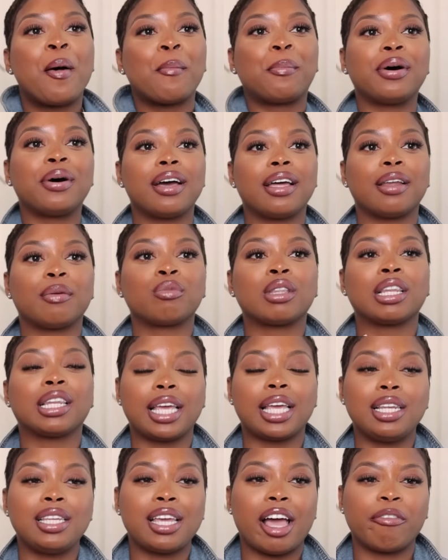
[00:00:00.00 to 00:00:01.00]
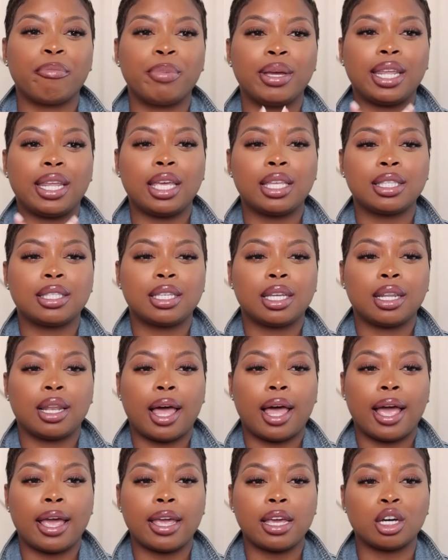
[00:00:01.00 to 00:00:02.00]
But lately I've been into
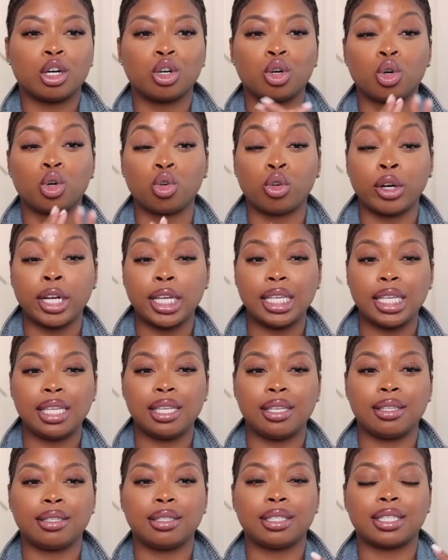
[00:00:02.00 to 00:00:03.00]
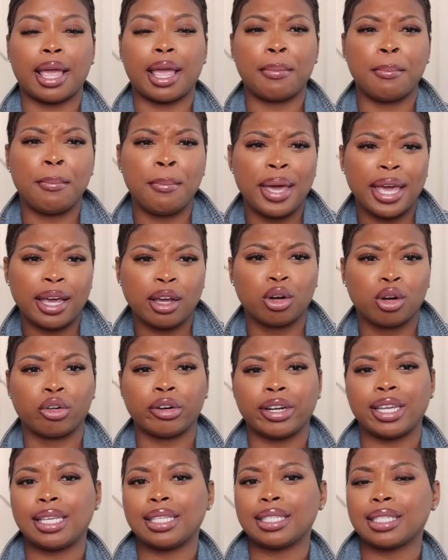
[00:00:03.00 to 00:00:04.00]
like greens and mint
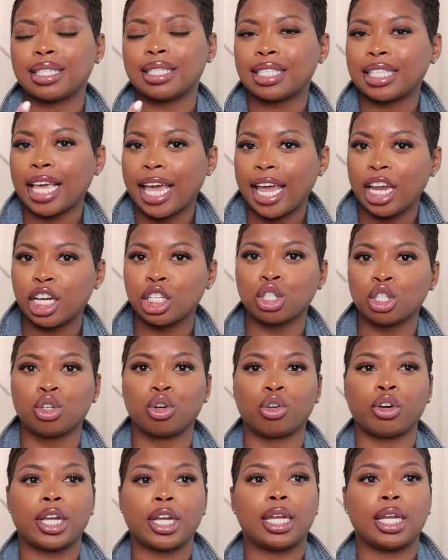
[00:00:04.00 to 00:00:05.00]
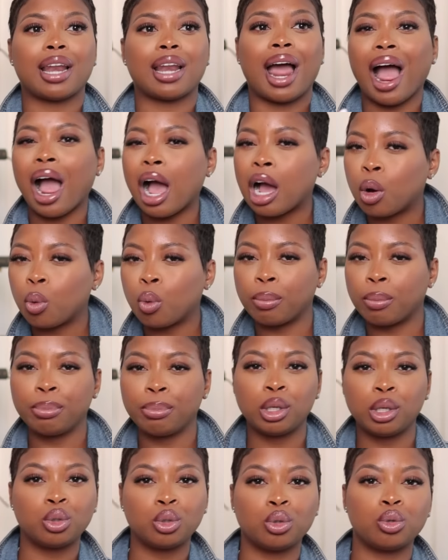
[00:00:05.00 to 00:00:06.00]
greens, sage green, aqua
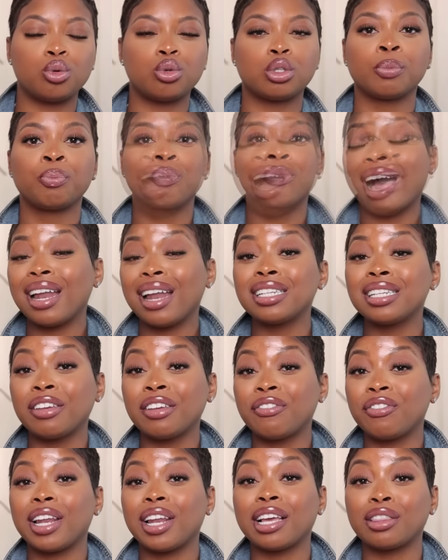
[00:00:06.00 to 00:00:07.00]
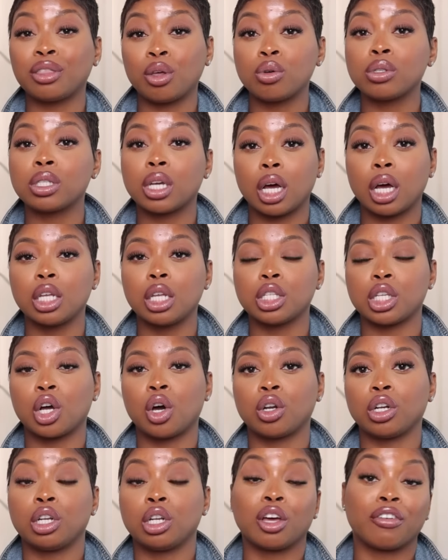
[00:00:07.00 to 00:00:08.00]
blues. I honestly feel like those colors are
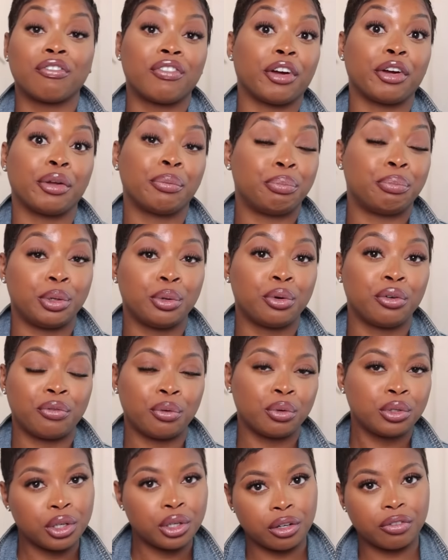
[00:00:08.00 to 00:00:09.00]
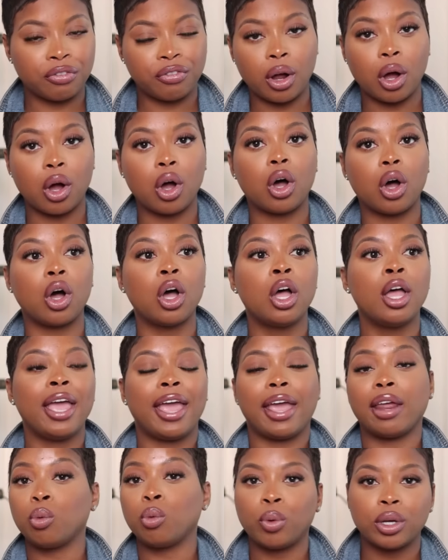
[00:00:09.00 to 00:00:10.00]
gonna look very beautiful during fall
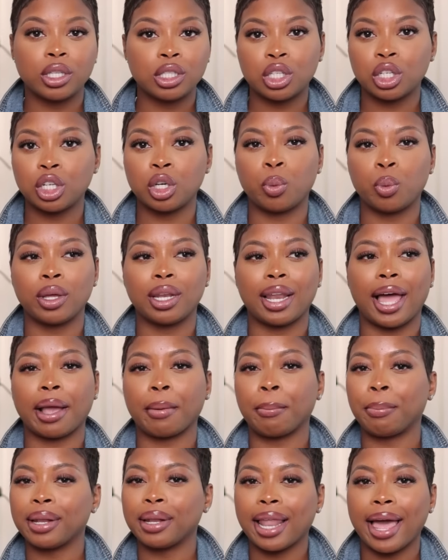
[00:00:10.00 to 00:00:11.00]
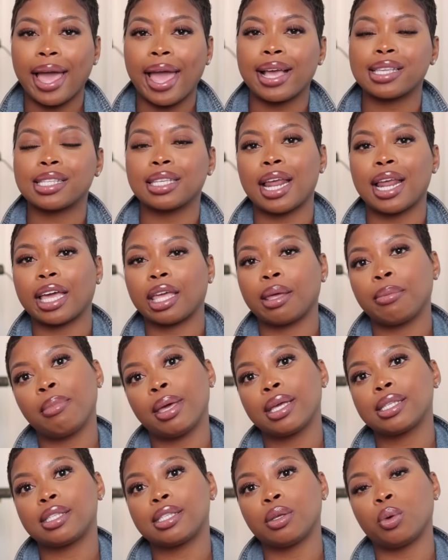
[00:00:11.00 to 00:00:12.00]
and winter with like blacks and I can
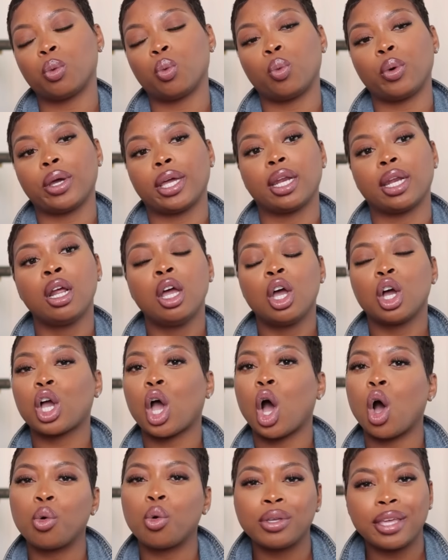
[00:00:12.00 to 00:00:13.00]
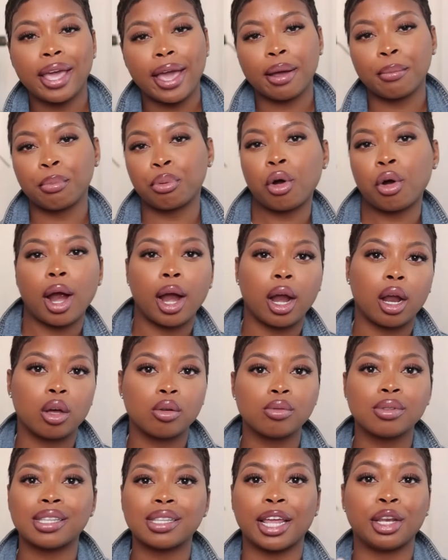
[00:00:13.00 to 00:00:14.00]
mix them with cognac
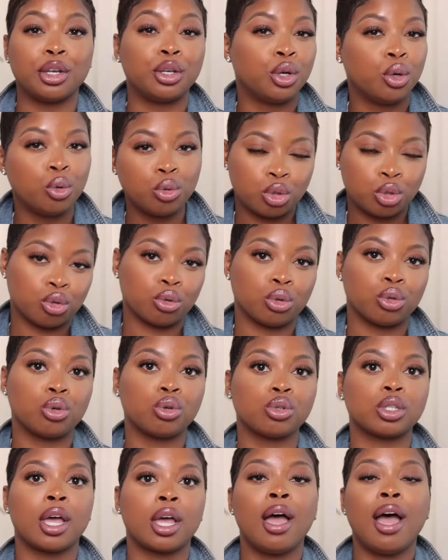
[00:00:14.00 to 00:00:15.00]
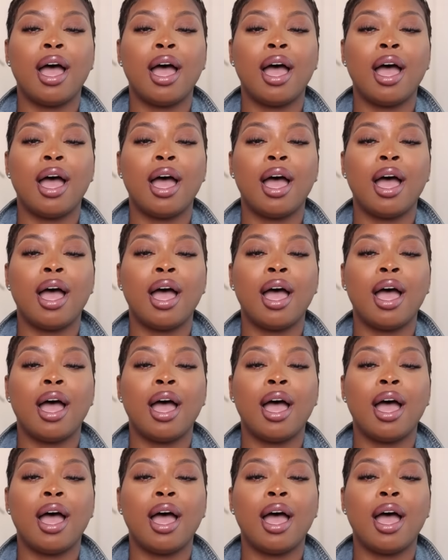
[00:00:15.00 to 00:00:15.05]
browns and neutrals.